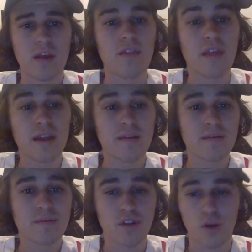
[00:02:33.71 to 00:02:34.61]
Then
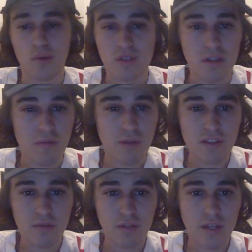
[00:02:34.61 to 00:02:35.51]

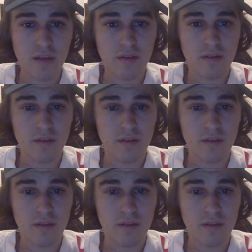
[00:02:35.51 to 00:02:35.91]
defensively,